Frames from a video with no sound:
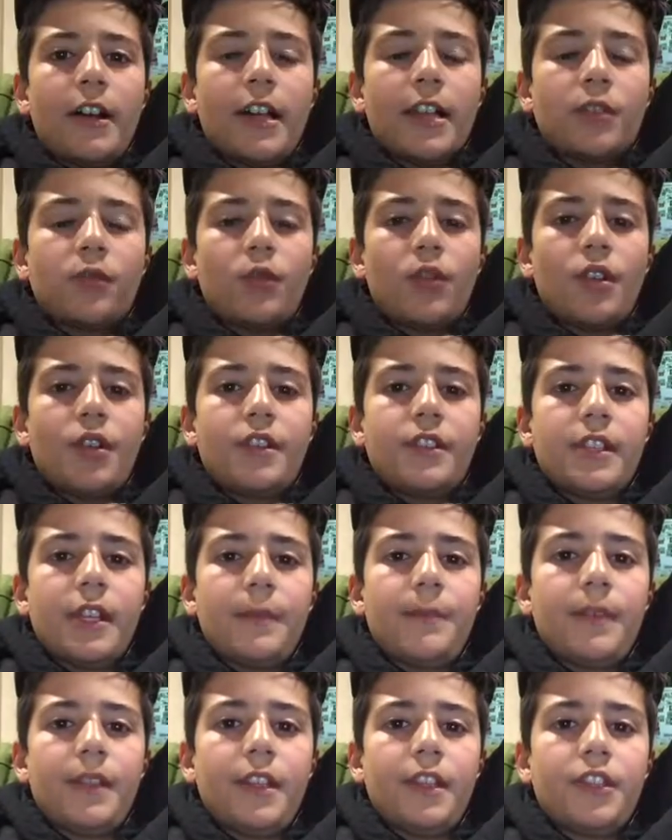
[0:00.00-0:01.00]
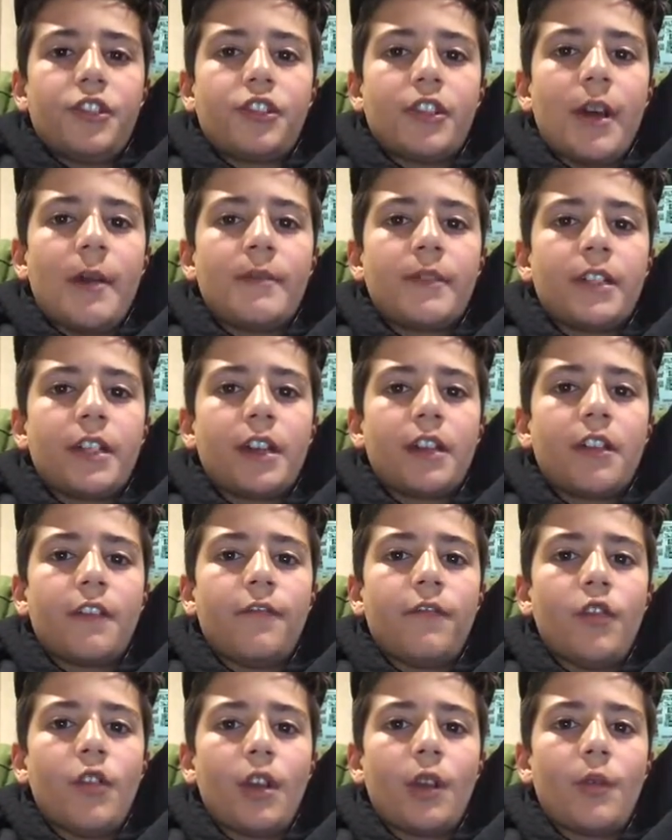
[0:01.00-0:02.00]
guys, what is up? It is Diamond Dunker
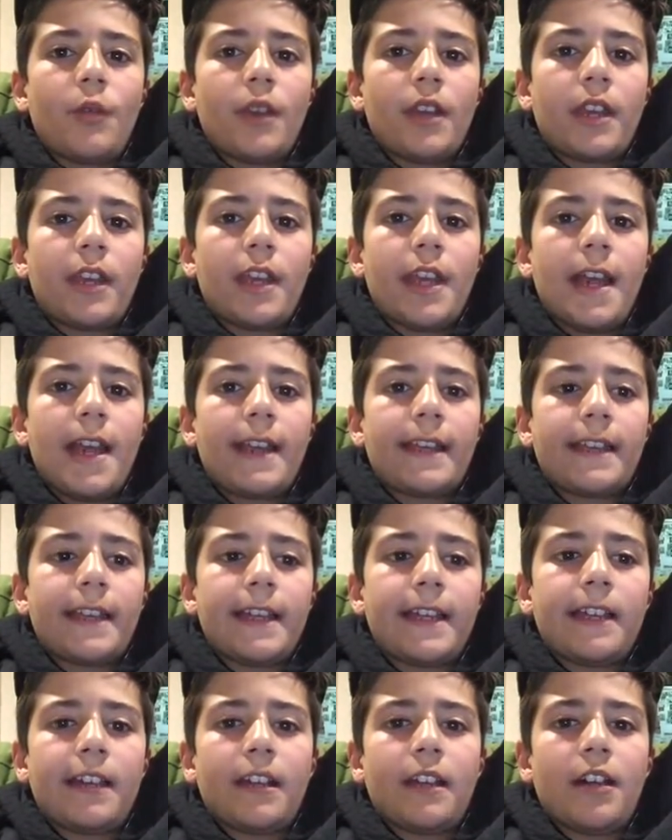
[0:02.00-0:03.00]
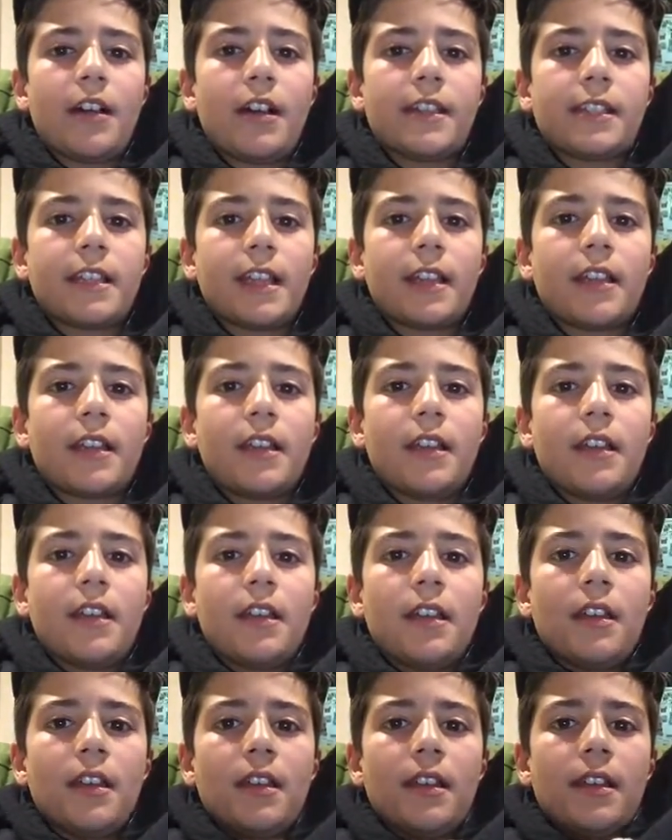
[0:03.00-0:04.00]
41 here, aka Isaac.
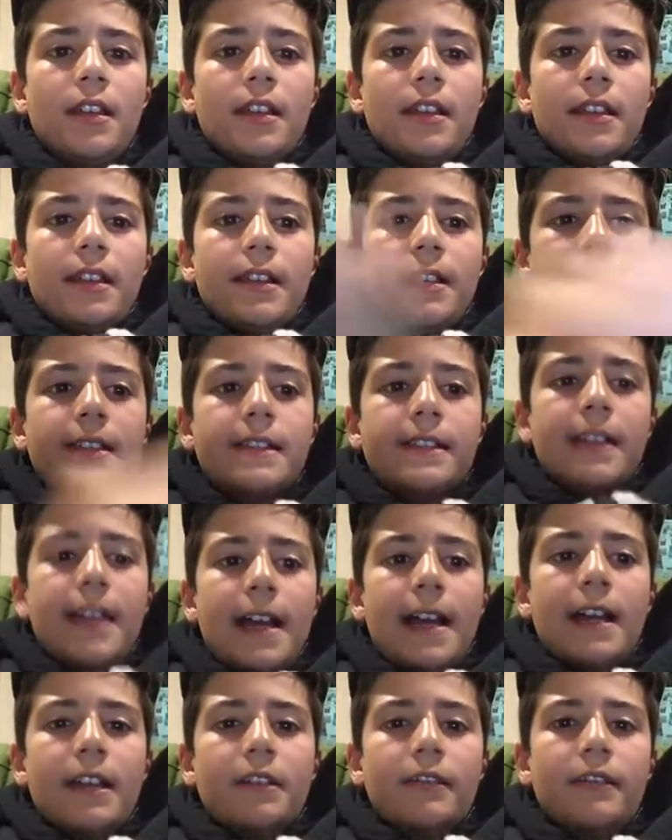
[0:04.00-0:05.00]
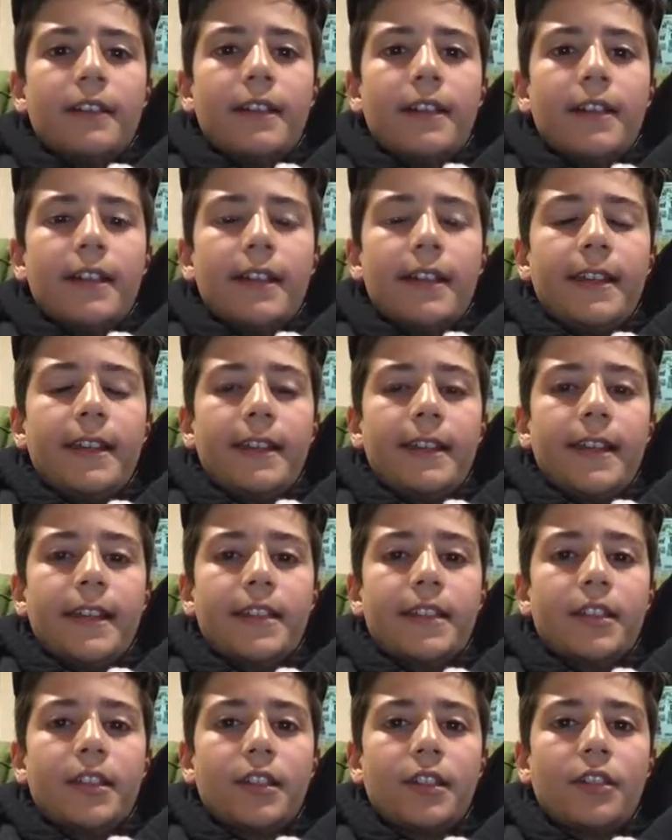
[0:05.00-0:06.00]
Sadly, I didn't
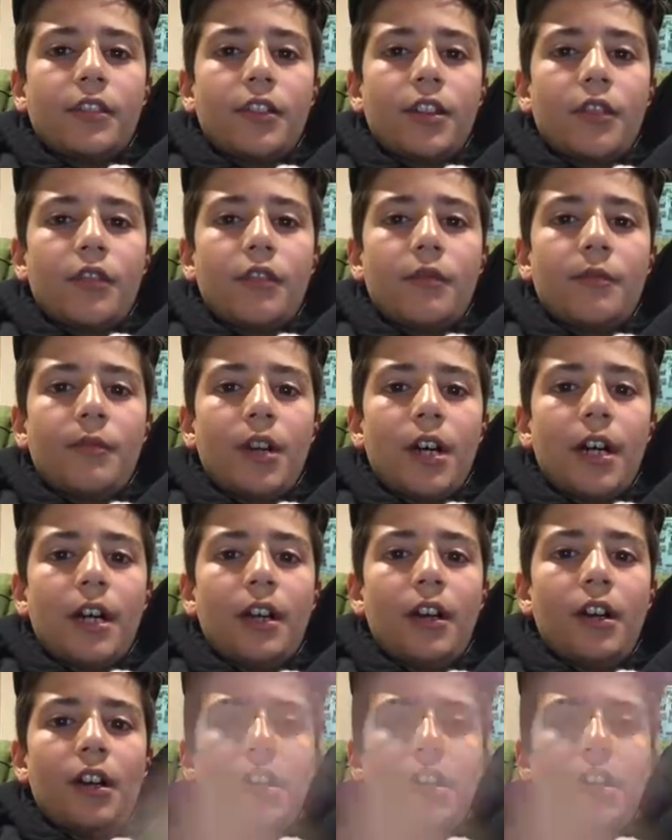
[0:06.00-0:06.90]
get to go on my